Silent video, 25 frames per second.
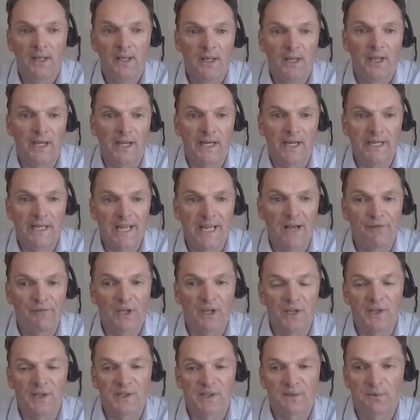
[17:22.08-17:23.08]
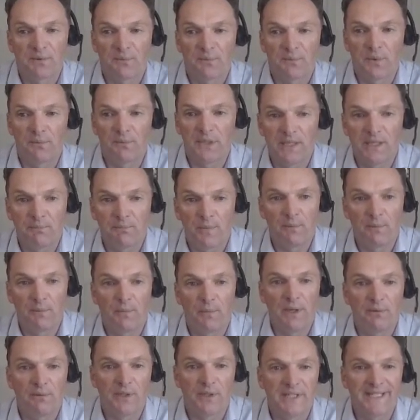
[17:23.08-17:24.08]
And then governance. So what we did when
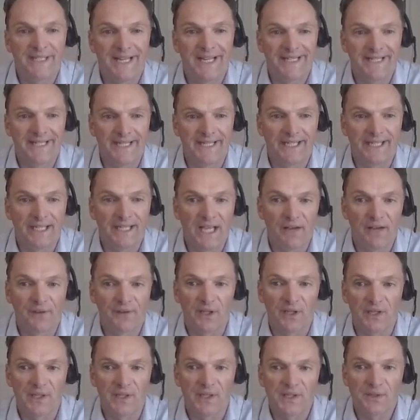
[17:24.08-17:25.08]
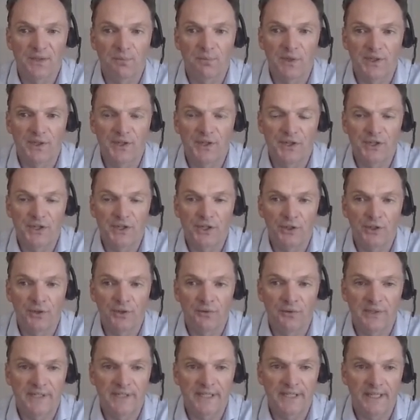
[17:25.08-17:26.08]
we were assessing governance was
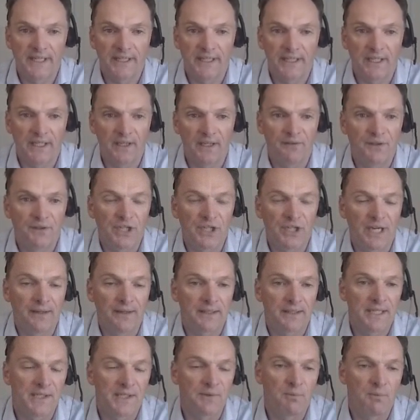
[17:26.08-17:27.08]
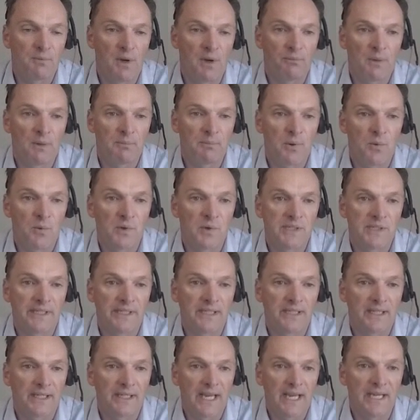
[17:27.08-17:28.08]
to see if charities were
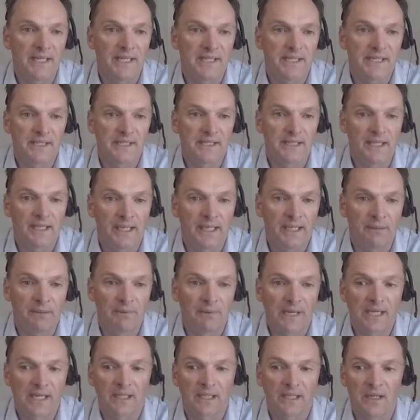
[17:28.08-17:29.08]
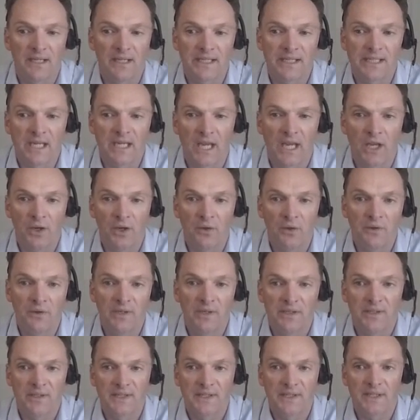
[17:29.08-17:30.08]
reporting against a recognised code.
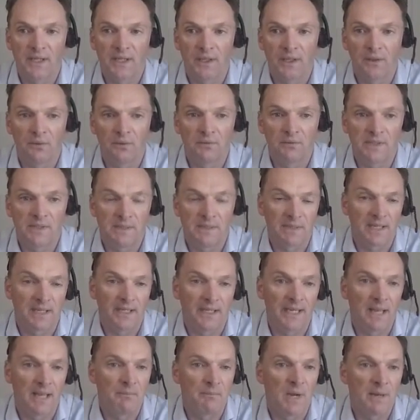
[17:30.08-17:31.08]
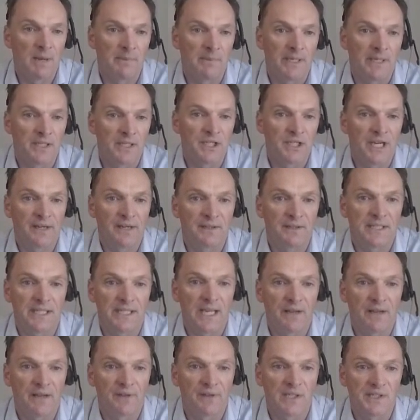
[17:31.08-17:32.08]
So typically that might be the Charity
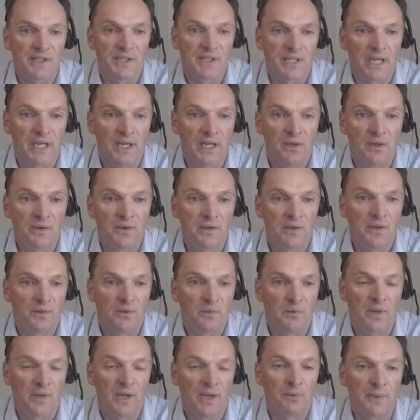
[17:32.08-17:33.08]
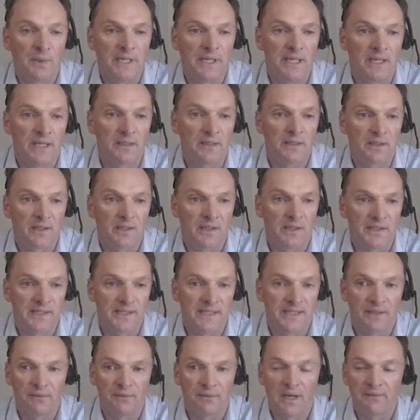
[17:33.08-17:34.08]
Governance Code, although we did
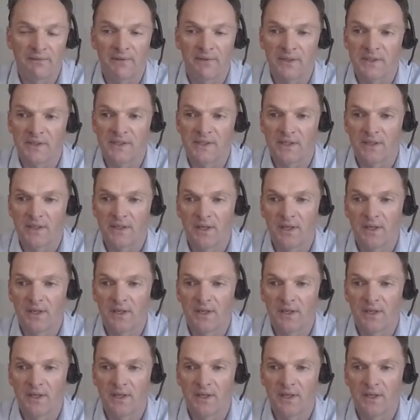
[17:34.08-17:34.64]
consider others,